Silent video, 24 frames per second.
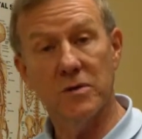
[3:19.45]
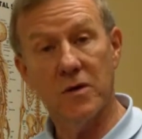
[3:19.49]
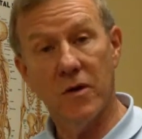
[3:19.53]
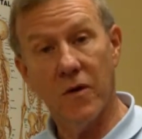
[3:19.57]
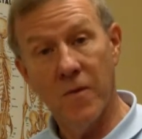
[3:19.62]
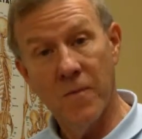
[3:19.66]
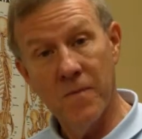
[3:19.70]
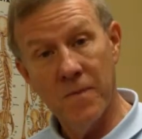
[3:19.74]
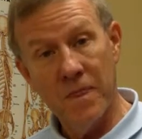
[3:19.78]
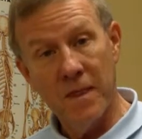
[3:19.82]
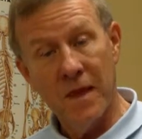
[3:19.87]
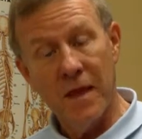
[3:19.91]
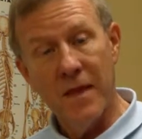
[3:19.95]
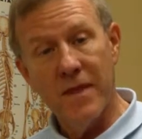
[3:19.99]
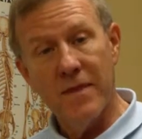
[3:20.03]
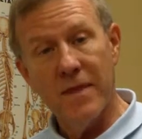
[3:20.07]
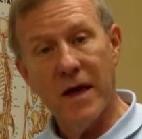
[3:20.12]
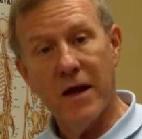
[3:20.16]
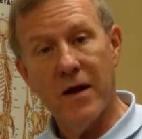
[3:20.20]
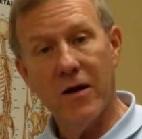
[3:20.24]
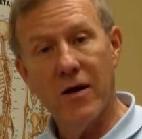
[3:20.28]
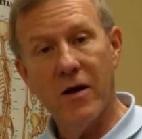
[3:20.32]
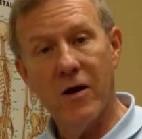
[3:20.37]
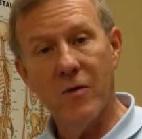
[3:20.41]
So
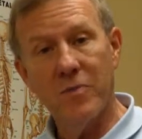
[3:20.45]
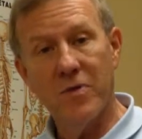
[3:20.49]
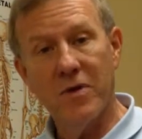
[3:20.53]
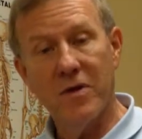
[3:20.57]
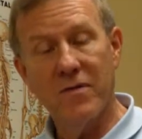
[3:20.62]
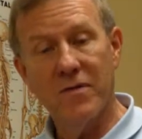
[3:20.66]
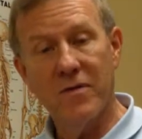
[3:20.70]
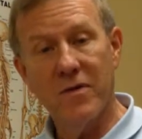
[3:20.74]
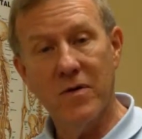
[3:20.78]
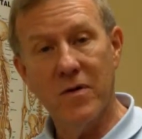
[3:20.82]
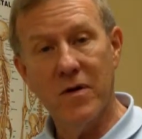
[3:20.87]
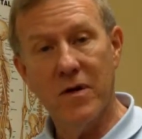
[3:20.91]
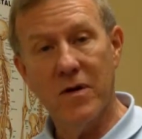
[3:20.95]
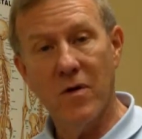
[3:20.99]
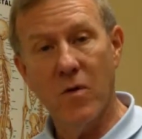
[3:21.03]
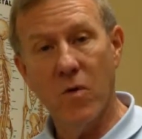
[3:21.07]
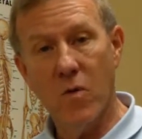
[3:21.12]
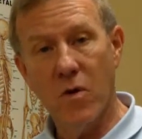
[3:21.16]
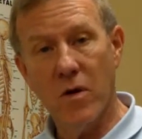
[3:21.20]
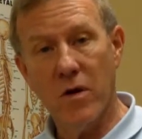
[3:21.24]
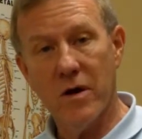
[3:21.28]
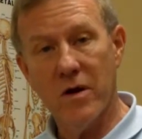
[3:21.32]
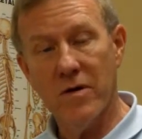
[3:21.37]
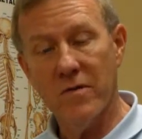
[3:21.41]
that'll help you if you're in a
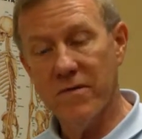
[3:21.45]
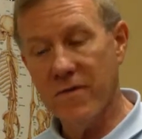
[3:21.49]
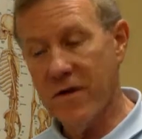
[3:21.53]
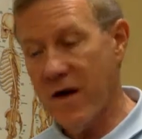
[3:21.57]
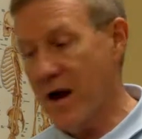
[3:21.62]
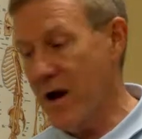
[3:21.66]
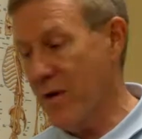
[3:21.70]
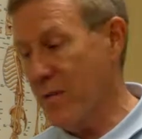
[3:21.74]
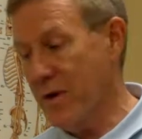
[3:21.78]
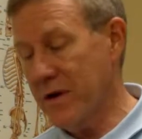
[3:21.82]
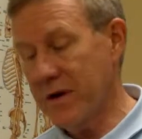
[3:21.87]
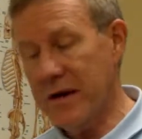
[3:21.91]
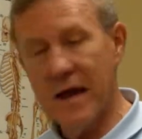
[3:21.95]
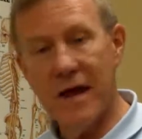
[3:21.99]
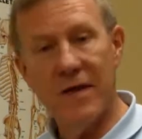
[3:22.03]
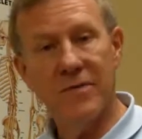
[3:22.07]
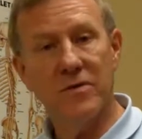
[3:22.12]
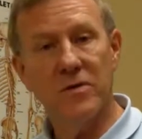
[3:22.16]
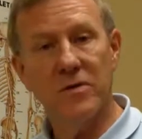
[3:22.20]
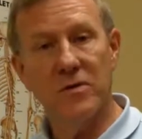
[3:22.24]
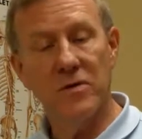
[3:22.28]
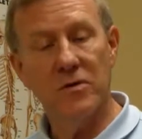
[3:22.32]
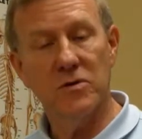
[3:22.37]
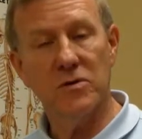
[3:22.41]
work environment, you
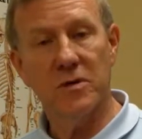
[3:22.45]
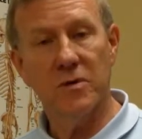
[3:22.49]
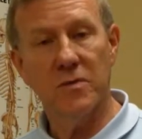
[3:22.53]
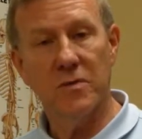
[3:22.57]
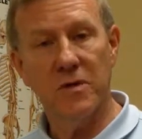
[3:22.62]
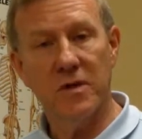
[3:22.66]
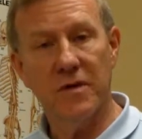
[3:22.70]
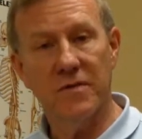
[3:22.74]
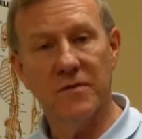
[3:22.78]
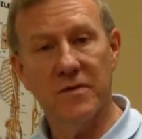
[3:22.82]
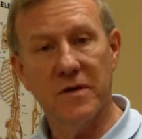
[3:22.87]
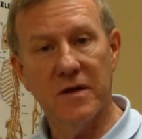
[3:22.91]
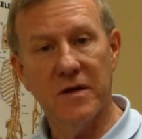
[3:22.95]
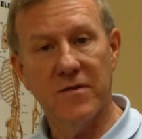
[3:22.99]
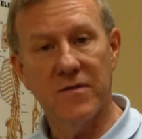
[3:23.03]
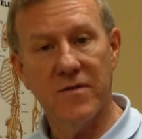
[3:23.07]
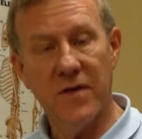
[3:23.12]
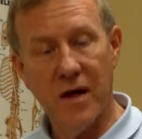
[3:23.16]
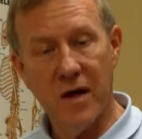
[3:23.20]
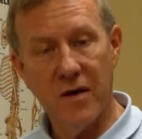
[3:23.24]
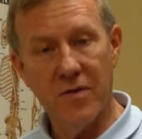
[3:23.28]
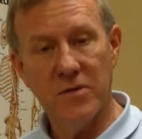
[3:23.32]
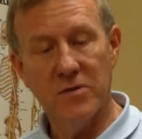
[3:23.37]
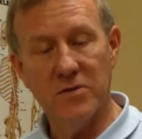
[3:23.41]
have to do some lifting,
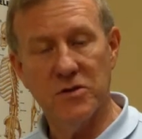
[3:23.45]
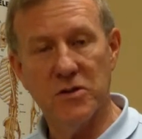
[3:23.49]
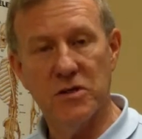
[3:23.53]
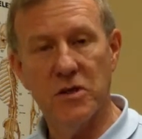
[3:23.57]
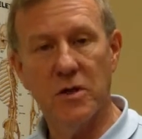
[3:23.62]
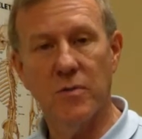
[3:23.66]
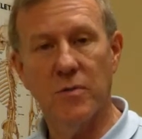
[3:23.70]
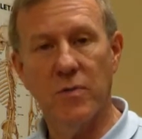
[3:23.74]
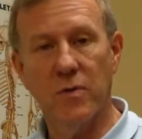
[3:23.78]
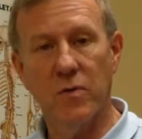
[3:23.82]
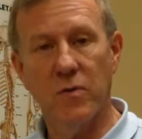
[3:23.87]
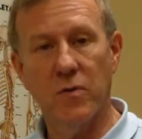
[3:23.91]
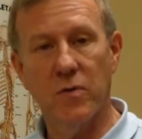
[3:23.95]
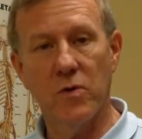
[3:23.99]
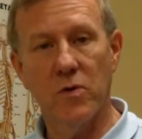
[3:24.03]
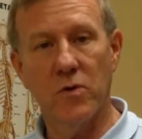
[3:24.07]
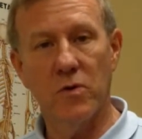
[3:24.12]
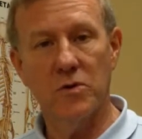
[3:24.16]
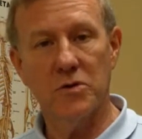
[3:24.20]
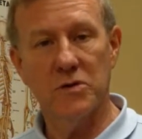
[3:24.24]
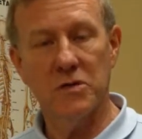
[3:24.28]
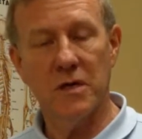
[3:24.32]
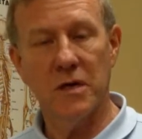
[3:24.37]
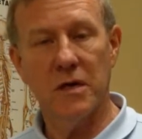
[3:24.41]
follow those simple
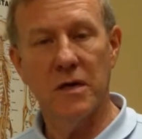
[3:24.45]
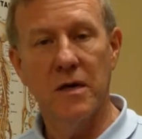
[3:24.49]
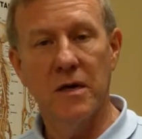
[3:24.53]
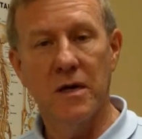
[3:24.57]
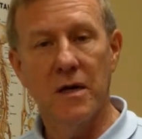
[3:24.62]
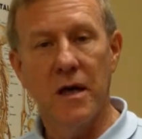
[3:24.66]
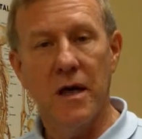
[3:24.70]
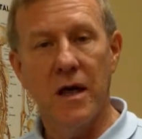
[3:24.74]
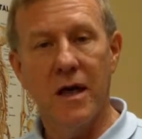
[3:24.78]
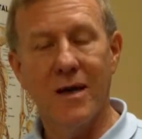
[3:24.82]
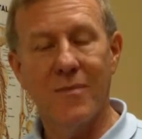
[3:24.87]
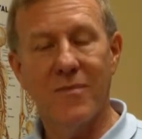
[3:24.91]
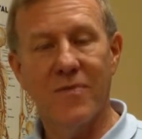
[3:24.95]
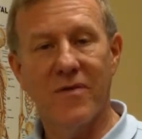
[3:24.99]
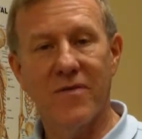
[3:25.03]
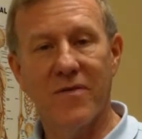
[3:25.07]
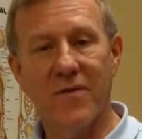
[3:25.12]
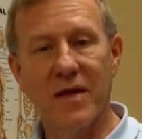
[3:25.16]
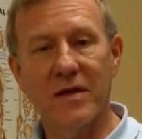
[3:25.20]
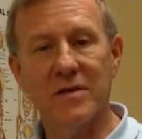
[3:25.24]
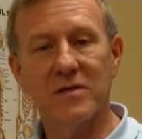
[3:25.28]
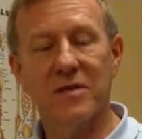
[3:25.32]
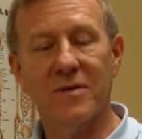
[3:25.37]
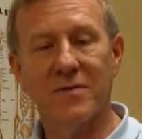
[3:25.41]
rules and
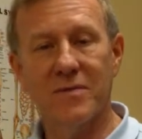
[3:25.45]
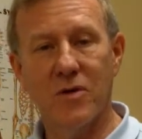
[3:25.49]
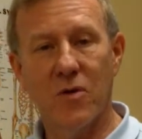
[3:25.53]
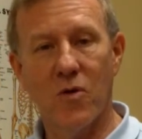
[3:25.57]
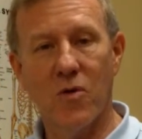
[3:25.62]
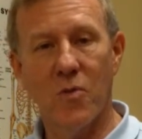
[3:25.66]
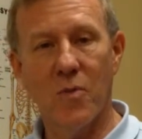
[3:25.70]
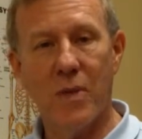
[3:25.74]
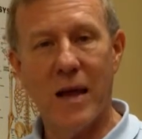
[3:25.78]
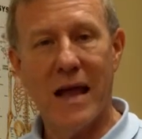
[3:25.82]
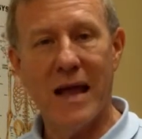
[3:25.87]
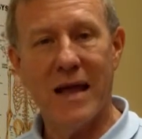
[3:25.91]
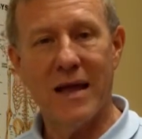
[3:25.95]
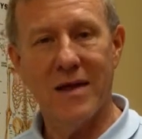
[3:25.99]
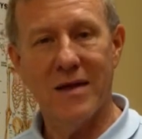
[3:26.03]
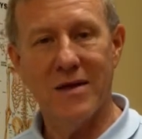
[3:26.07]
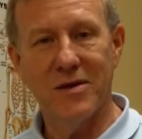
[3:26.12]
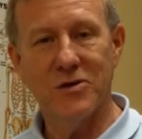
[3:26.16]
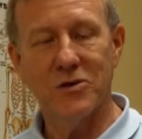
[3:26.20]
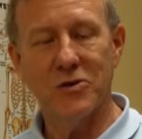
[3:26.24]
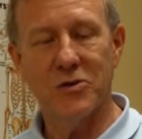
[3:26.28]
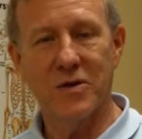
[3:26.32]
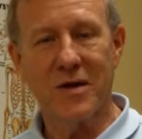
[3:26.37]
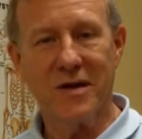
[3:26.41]
prevent some lower back
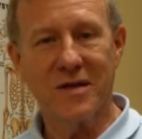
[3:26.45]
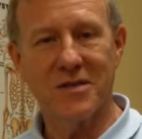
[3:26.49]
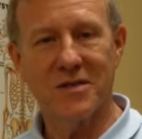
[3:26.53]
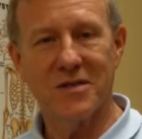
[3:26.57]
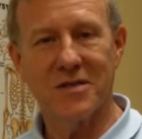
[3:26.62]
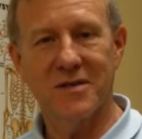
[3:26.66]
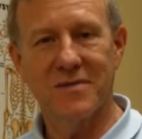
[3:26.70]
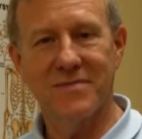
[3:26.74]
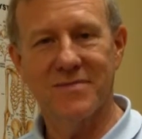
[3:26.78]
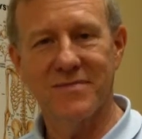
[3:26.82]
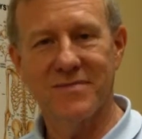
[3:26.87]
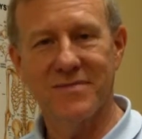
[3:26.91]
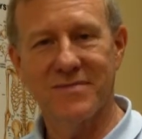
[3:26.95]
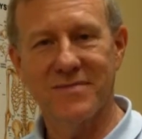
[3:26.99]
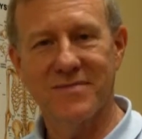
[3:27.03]
injuries.